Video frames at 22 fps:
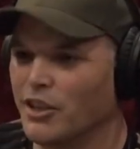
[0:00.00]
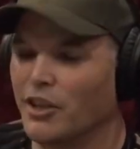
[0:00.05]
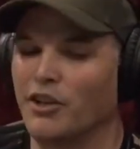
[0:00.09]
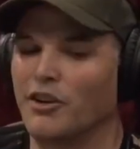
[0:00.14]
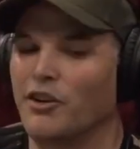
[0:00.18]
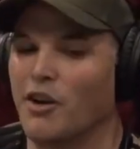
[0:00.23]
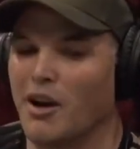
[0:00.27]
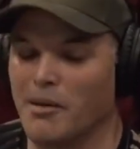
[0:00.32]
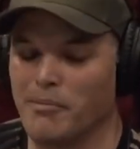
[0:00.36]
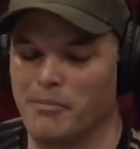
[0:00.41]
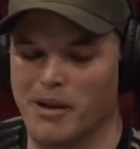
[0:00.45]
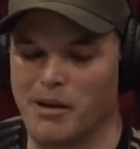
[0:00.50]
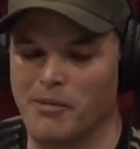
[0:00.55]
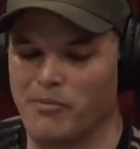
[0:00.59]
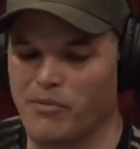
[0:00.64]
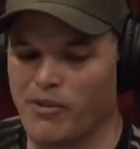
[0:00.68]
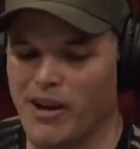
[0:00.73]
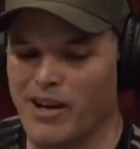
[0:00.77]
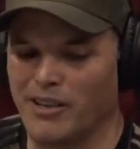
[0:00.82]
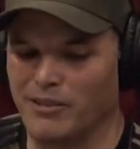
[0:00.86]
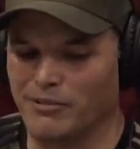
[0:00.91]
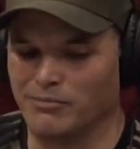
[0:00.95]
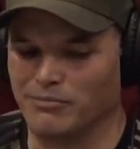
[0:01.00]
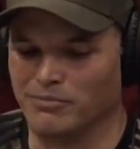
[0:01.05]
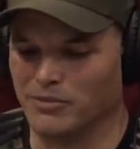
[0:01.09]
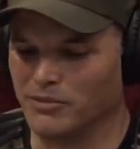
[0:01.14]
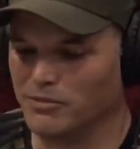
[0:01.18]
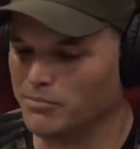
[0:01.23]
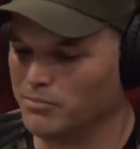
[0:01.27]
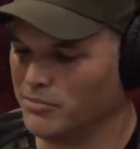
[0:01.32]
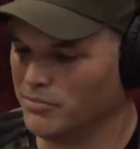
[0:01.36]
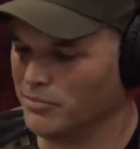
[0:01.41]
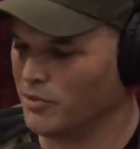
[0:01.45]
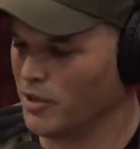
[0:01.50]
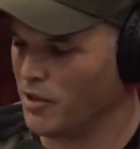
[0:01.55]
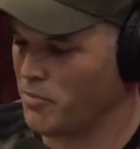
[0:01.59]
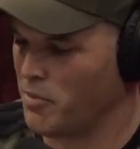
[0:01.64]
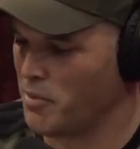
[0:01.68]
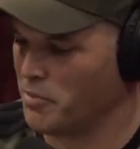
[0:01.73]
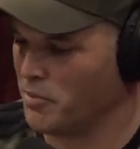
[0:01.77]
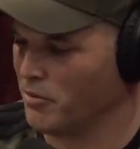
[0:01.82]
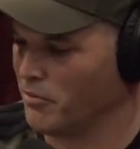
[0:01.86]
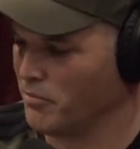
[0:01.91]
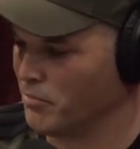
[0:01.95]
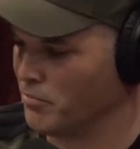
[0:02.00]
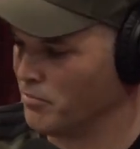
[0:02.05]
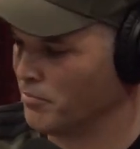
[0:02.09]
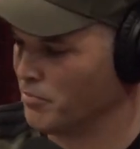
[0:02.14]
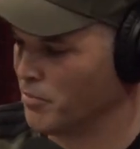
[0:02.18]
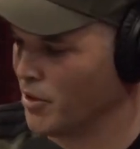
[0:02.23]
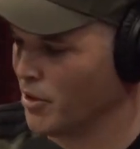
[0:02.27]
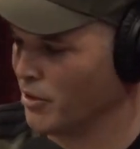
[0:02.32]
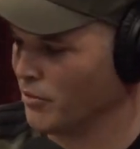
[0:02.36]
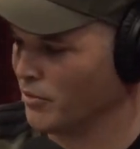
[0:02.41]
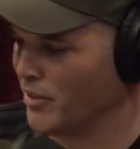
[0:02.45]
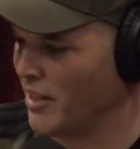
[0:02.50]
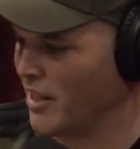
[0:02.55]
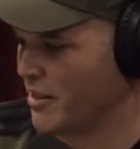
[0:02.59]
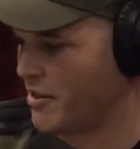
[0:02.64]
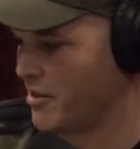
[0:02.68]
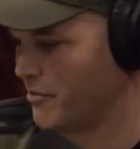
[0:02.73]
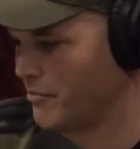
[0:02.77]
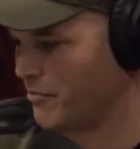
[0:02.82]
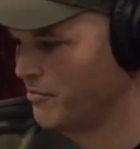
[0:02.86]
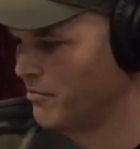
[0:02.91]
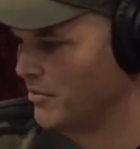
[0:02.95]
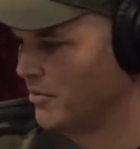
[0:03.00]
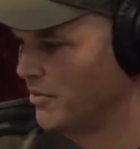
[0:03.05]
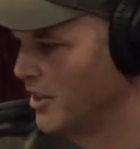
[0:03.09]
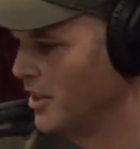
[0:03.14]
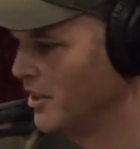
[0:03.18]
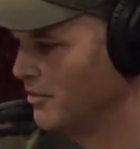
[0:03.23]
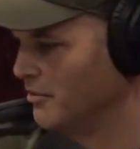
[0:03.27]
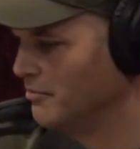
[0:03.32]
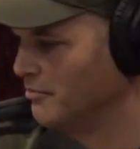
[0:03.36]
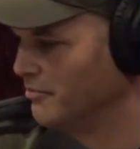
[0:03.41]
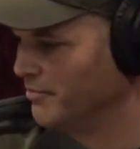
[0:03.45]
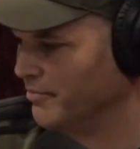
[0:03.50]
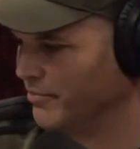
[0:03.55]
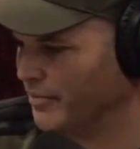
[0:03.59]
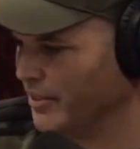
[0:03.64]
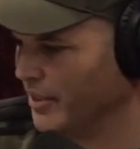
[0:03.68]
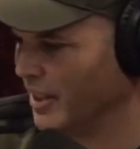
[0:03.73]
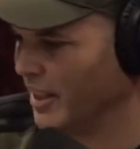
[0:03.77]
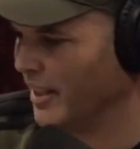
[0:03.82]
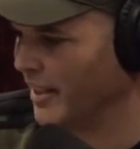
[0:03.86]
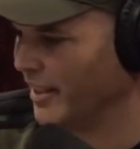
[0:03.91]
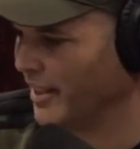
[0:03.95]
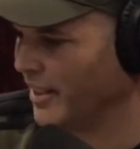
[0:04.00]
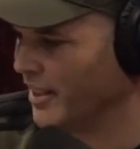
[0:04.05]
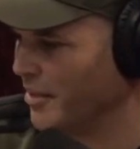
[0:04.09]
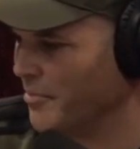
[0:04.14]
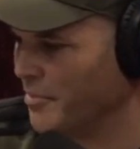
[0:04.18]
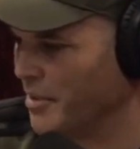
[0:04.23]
No. I'm fine with people burning flags if they feel like it.